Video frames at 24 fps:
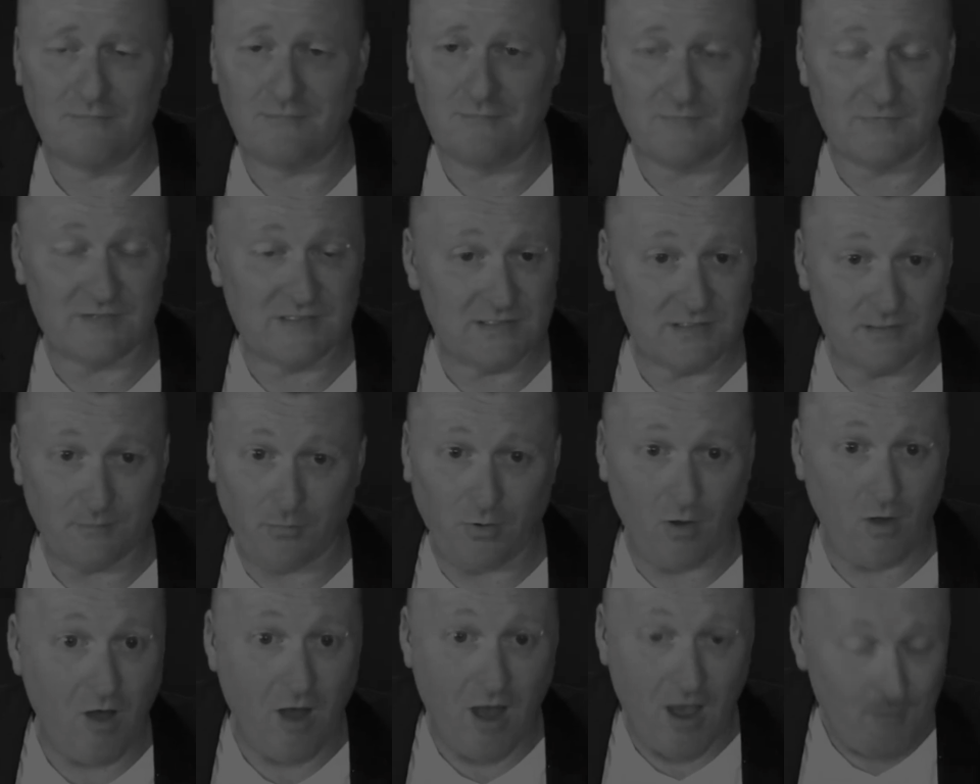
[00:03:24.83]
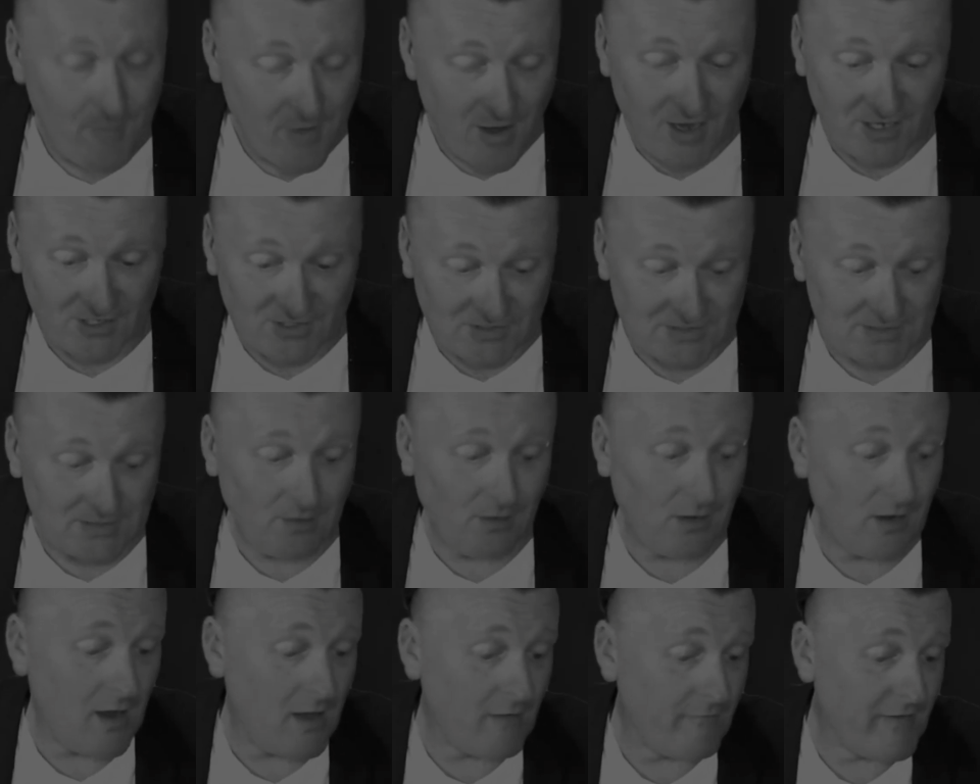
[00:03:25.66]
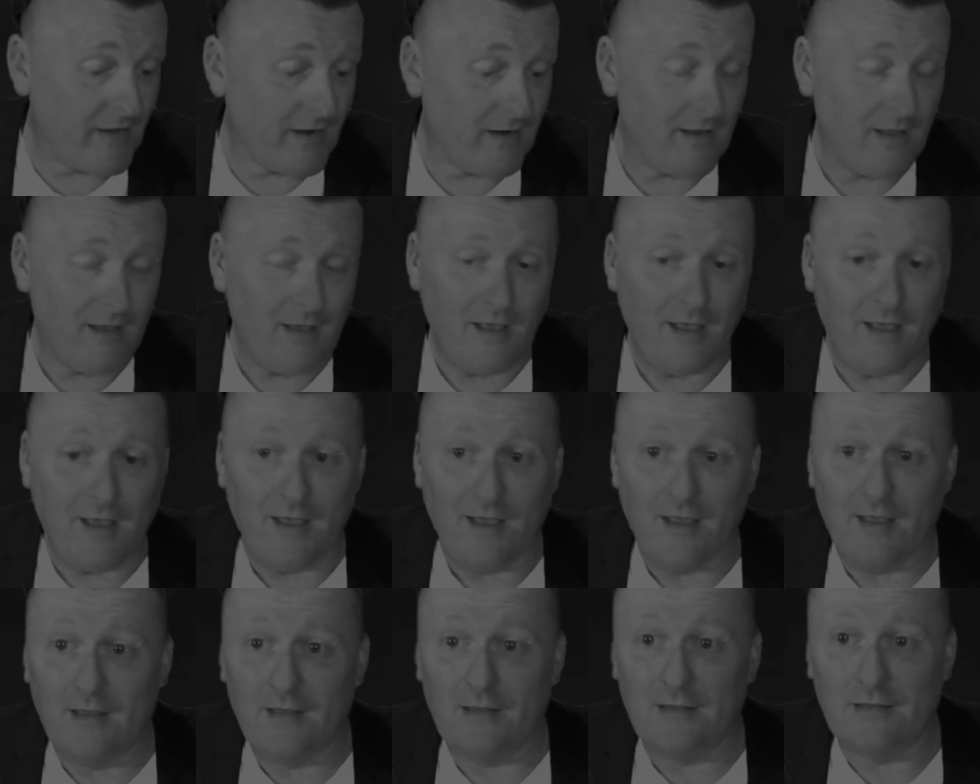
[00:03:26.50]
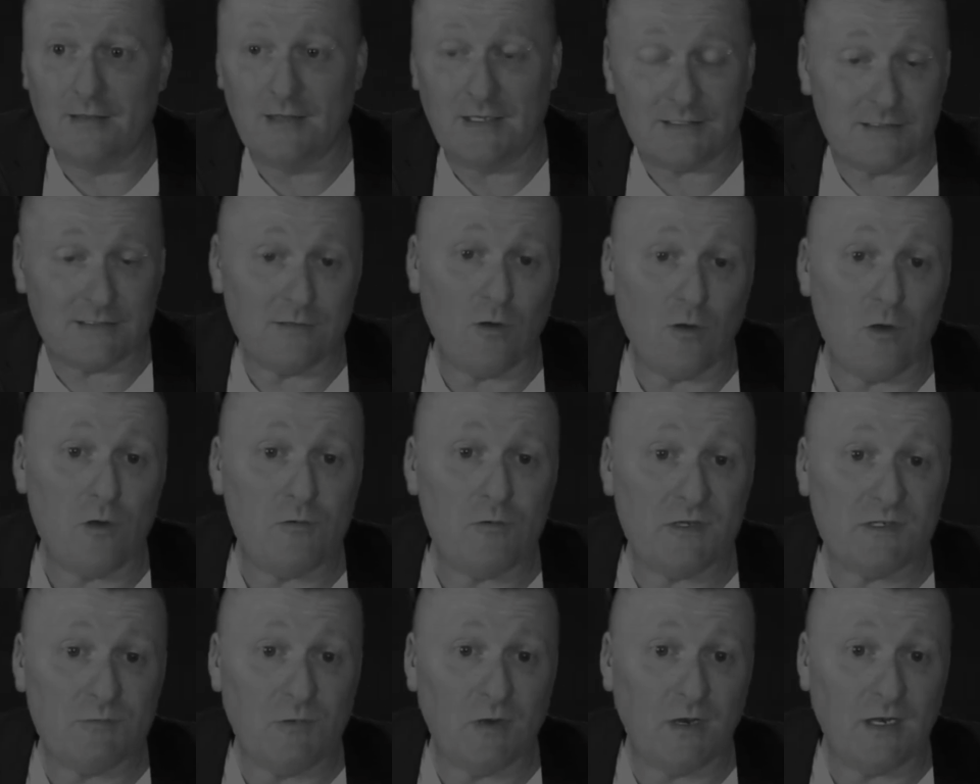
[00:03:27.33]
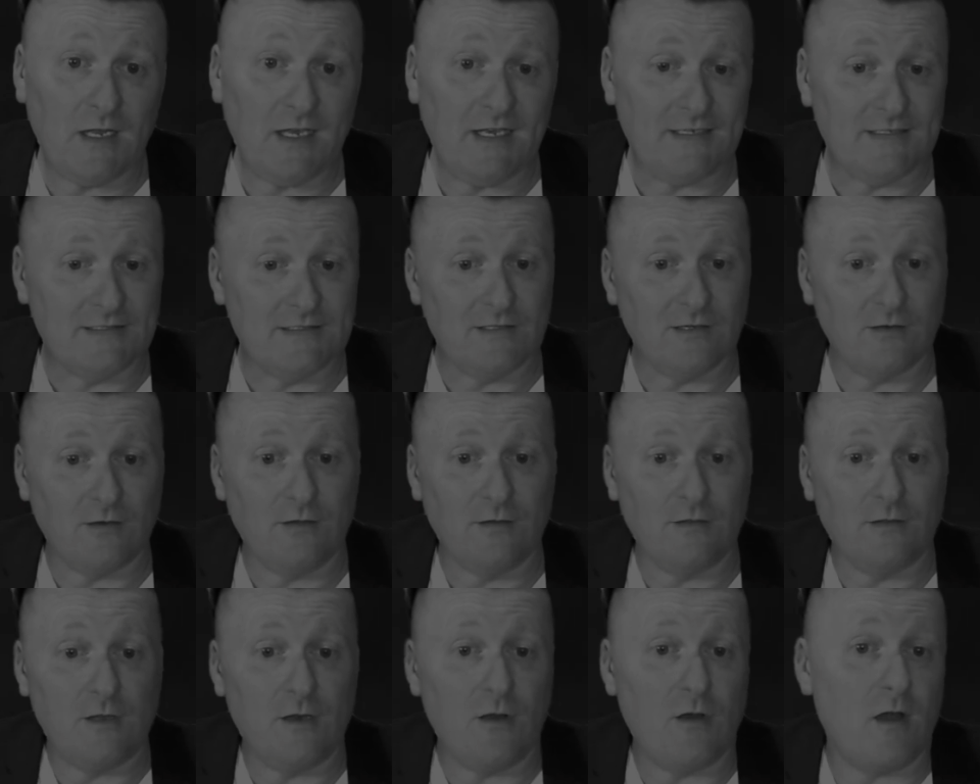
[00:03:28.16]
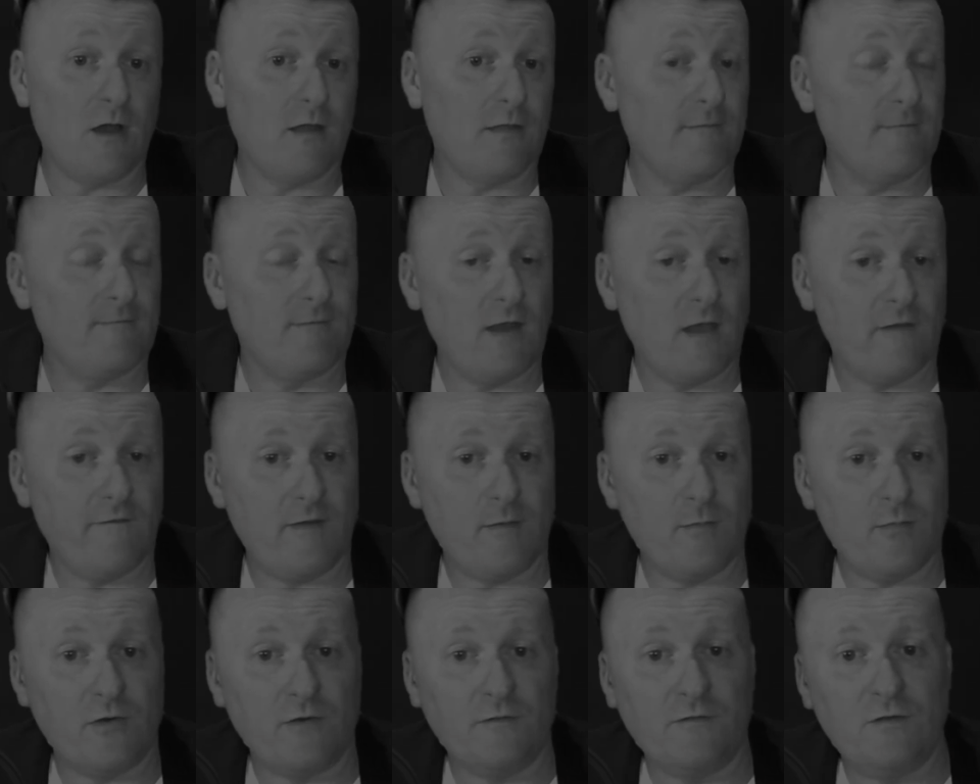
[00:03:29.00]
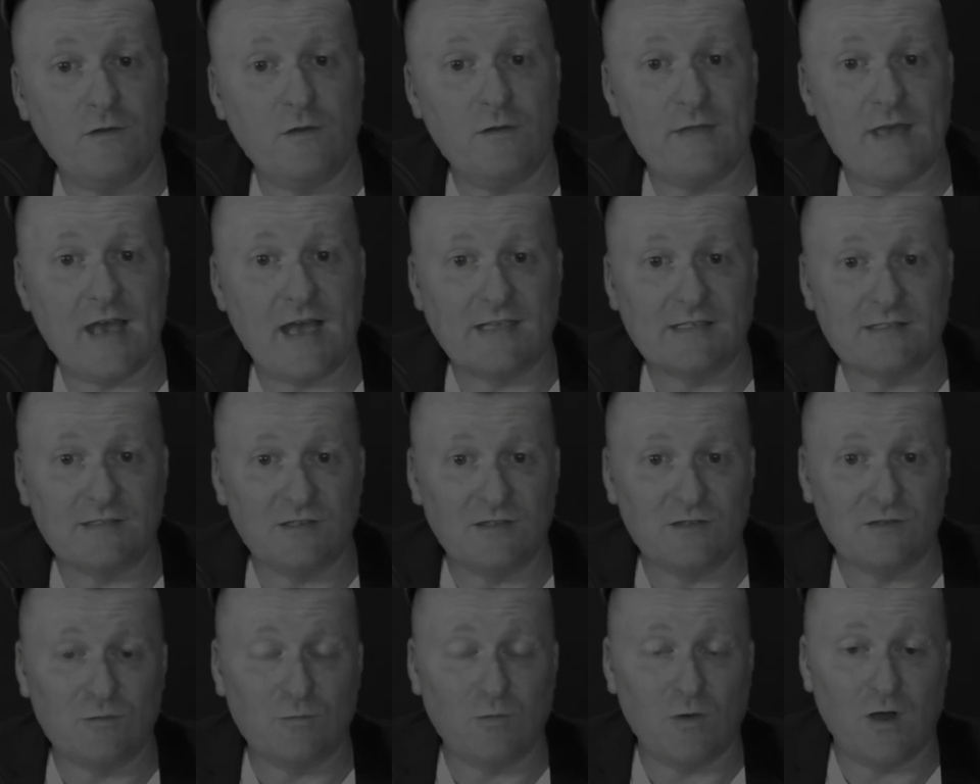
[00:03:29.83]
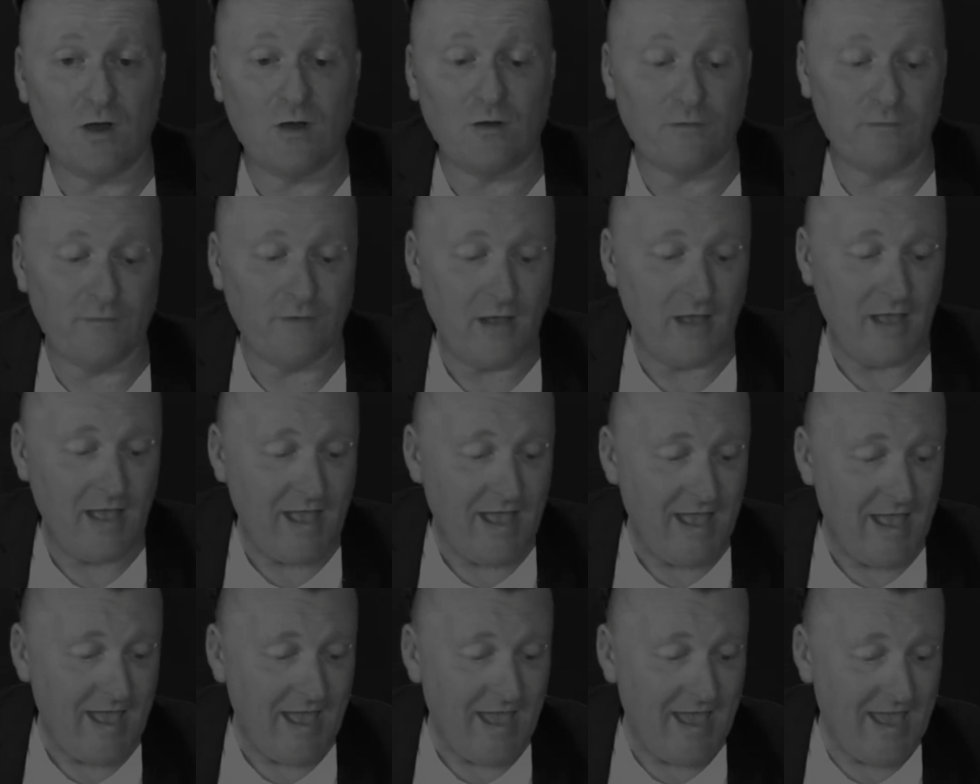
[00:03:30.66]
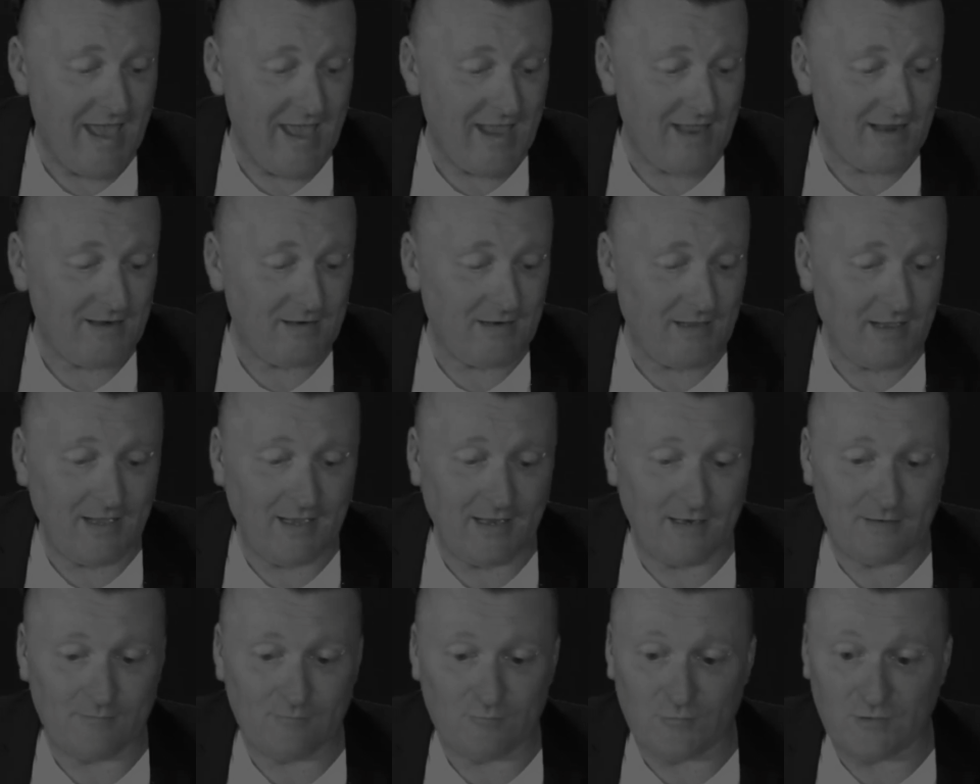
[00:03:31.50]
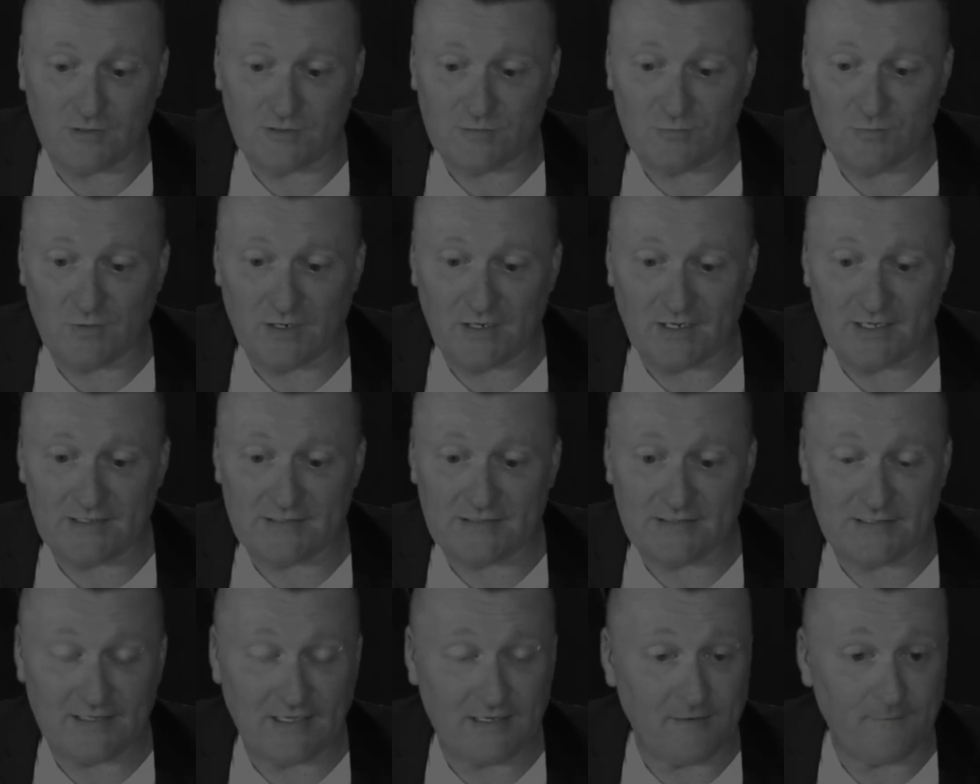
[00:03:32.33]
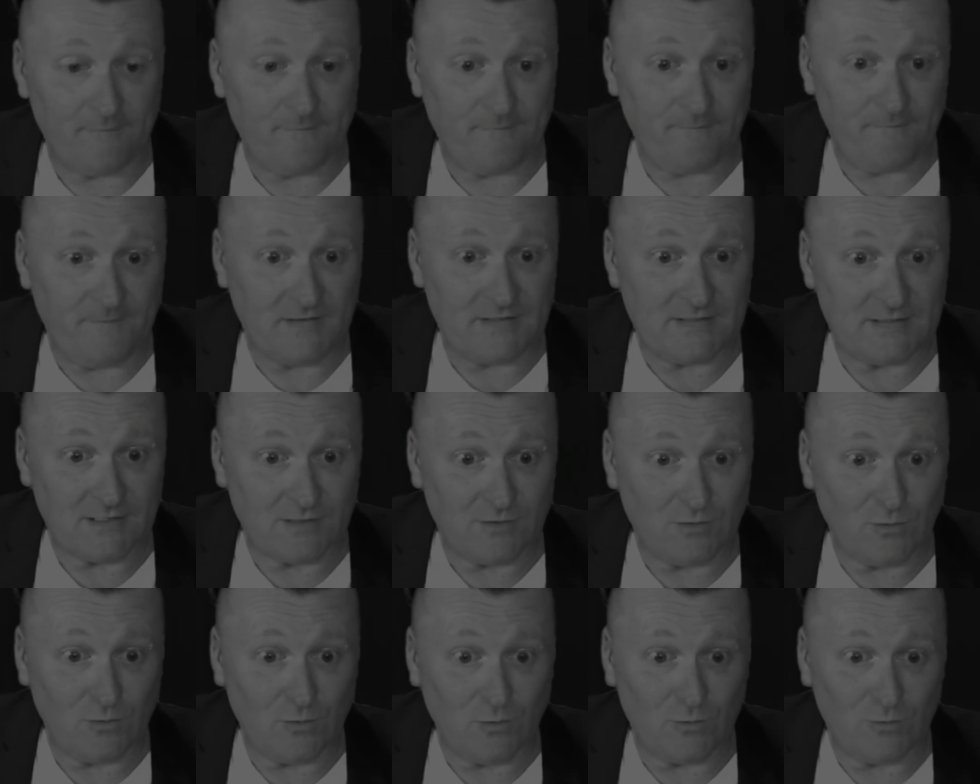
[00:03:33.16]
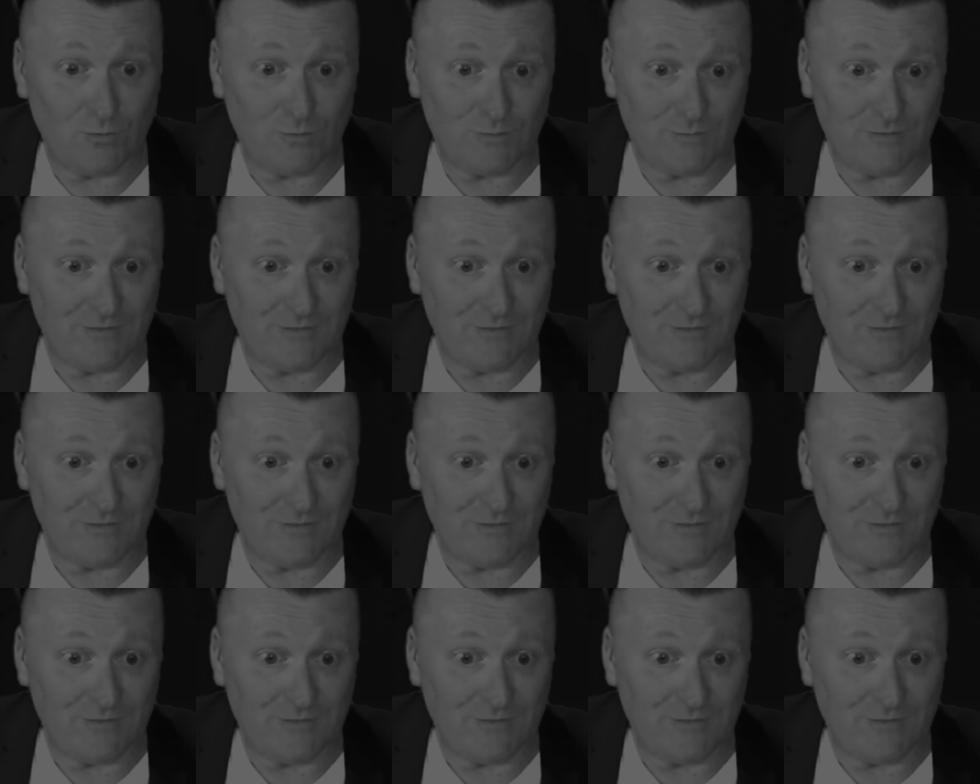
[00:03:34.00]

sublime. I just love it. This song was released on the 9th of November of 2012, and it was released in a physical